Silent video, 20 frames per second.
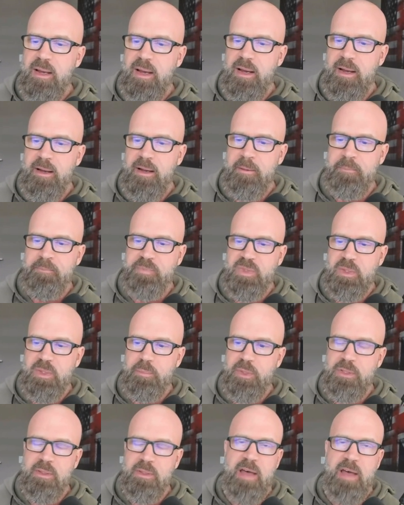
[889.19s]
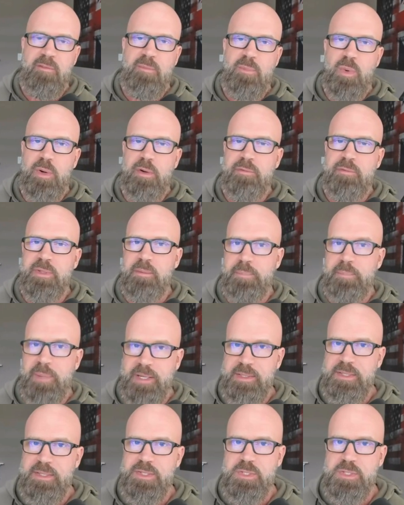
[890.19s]
But you'll have more of an
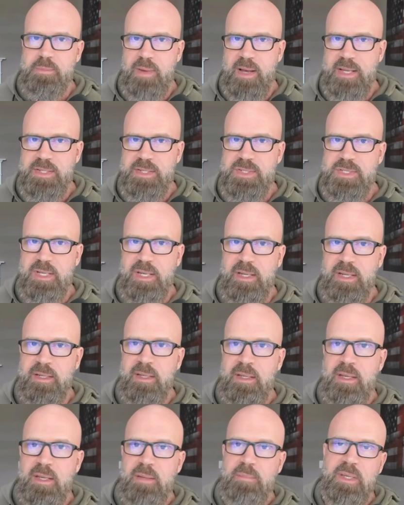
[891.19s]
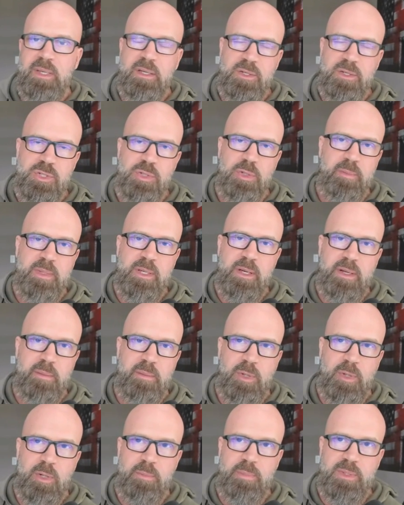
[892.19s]
abundance mindset because you'll be on a
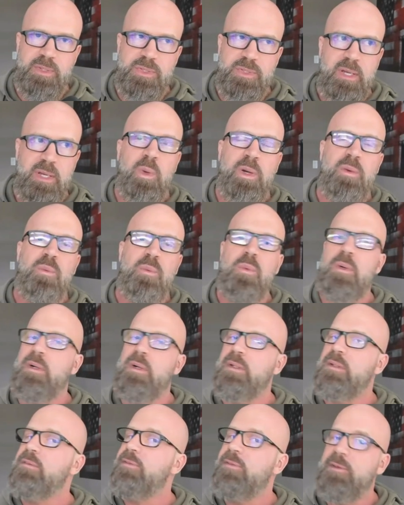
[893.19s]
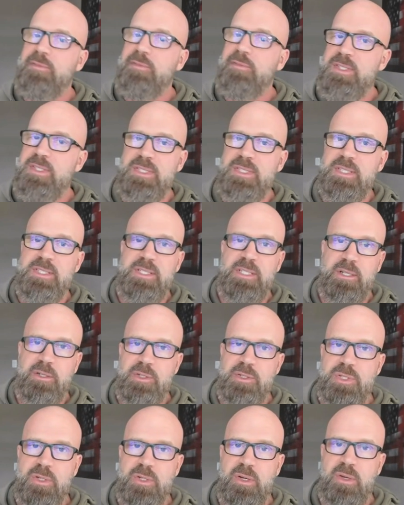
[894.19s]
purpose. What worked 50, 60
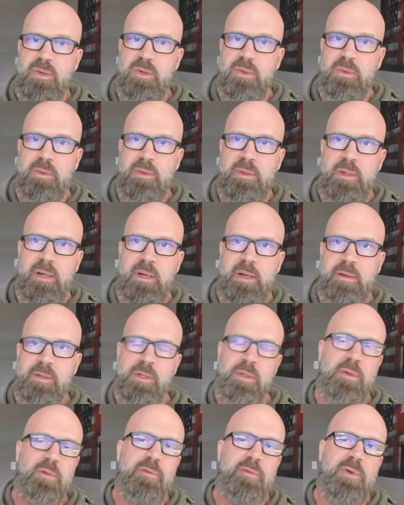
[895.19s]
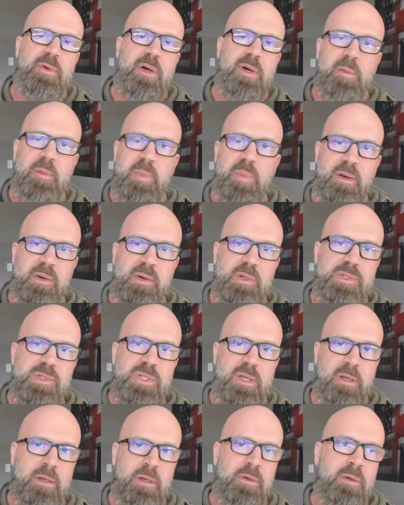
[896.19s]
years ago, you know, for our parents
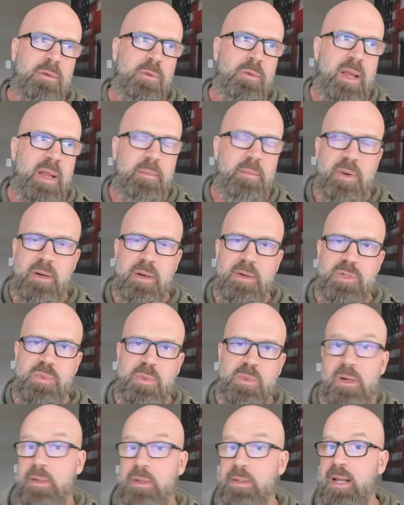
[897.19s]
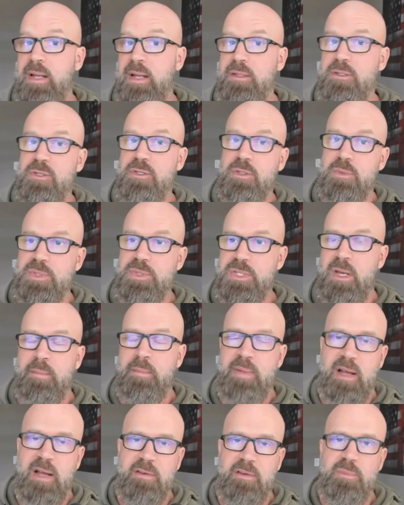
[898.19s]
and grandparents, where all they had to do was come
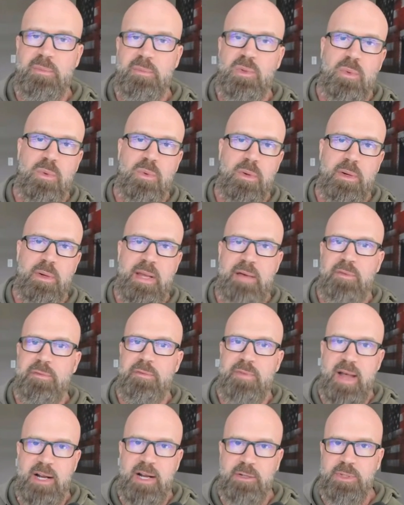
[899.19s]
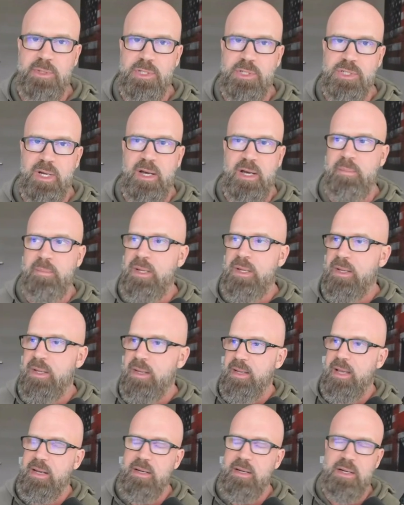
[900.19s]
back from the war and have a factory job
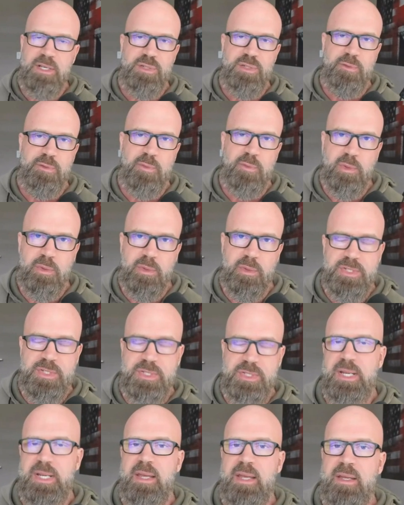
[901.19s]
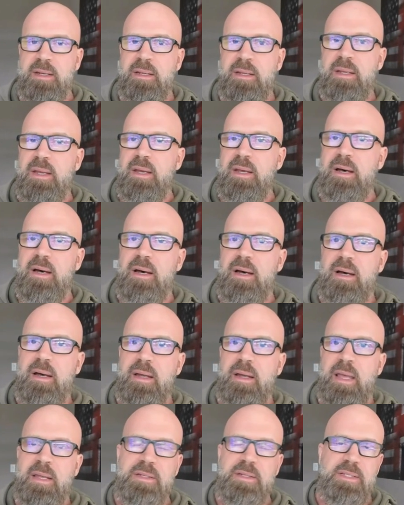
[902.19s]
and a nice four-door sedan,
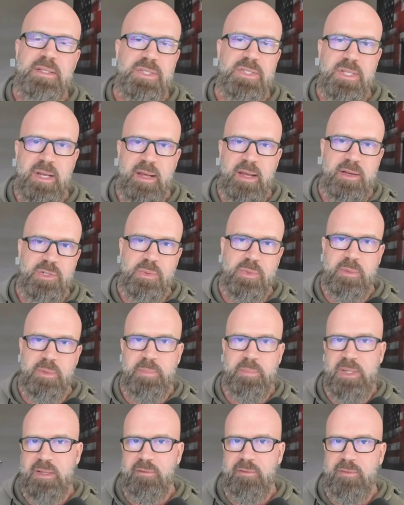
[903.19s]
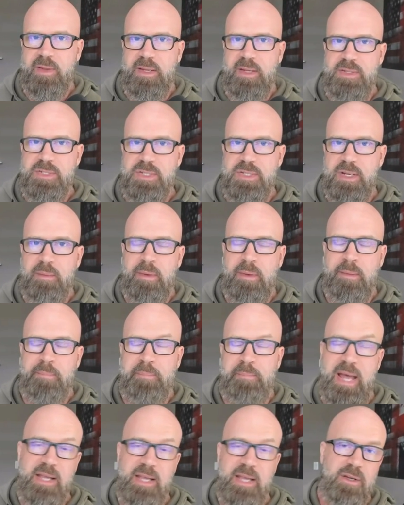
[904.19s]
and a decent house with a picket fence and a
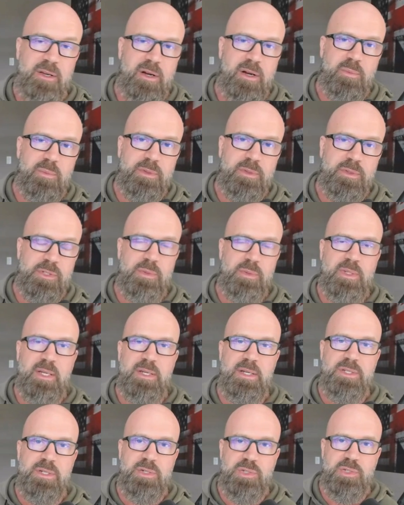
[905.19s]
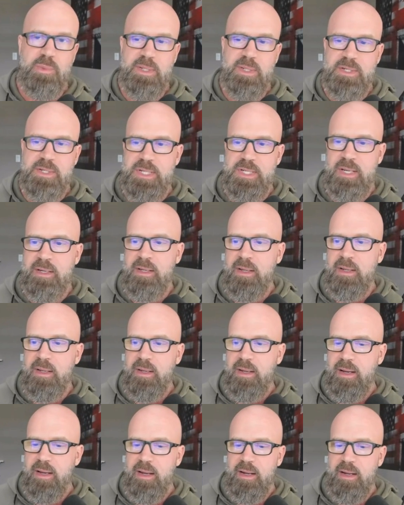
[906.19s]
backyard with two kids and a swing set,
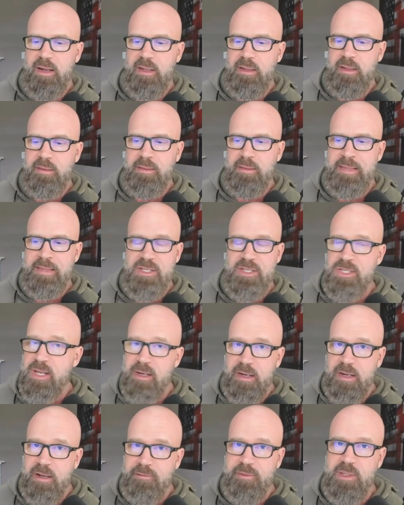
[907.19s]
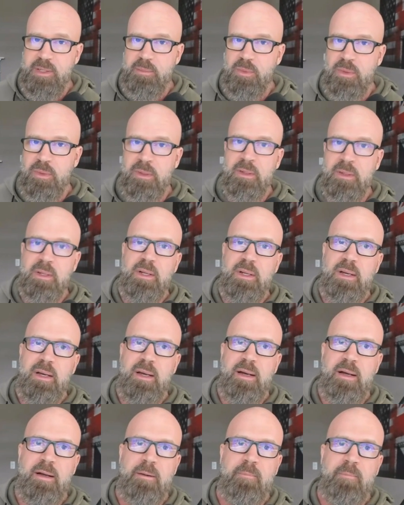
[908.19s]
that's not enough anymore.
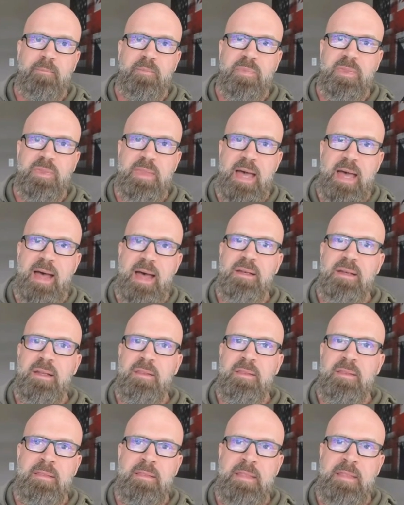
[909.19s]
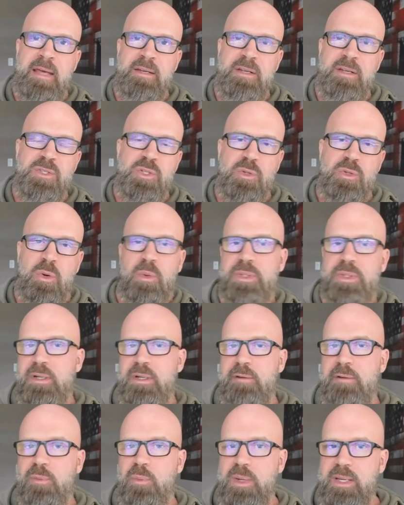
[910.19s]
That doesn't hold
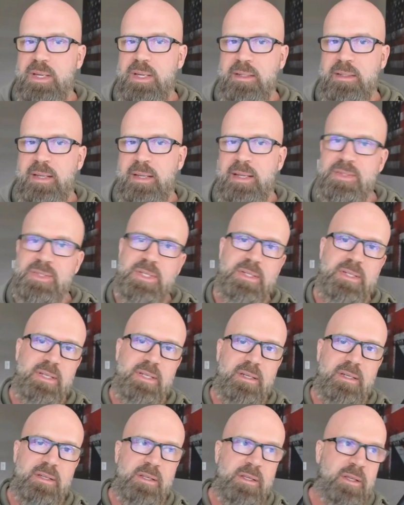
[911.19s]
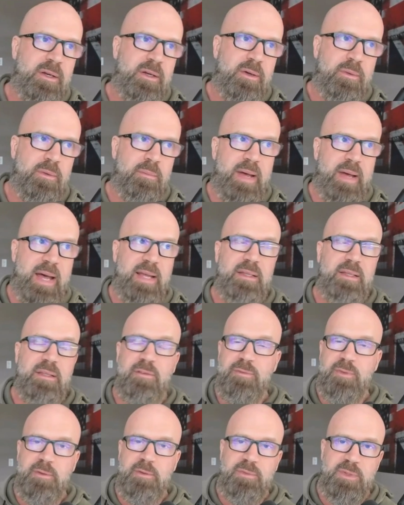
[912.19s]
enough weight as it did, you know, back in the
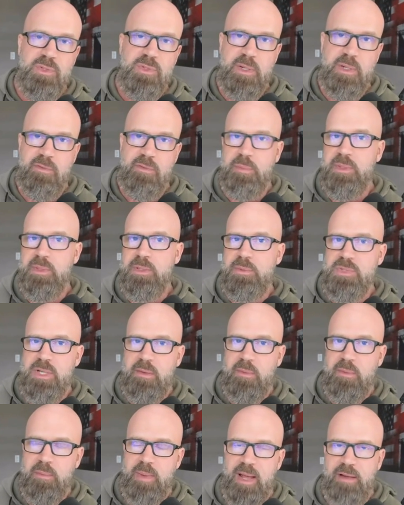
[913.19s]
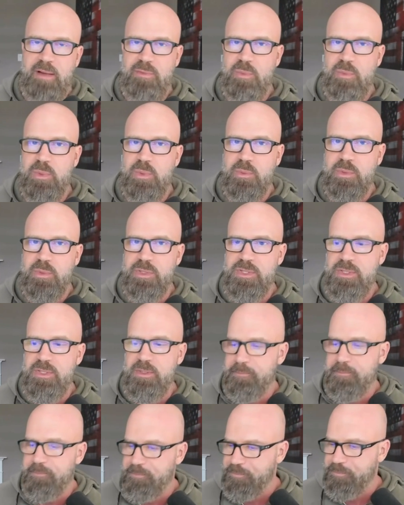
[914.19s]
50s when everybody was coming back from World War
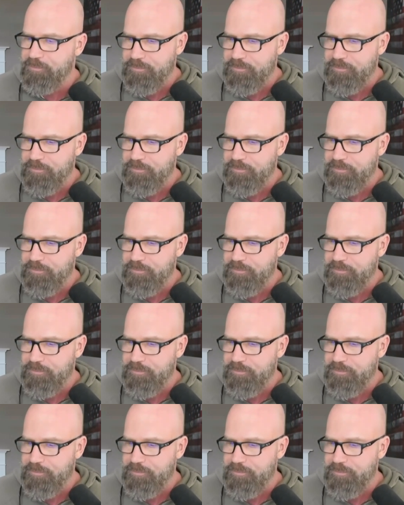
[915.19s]
II.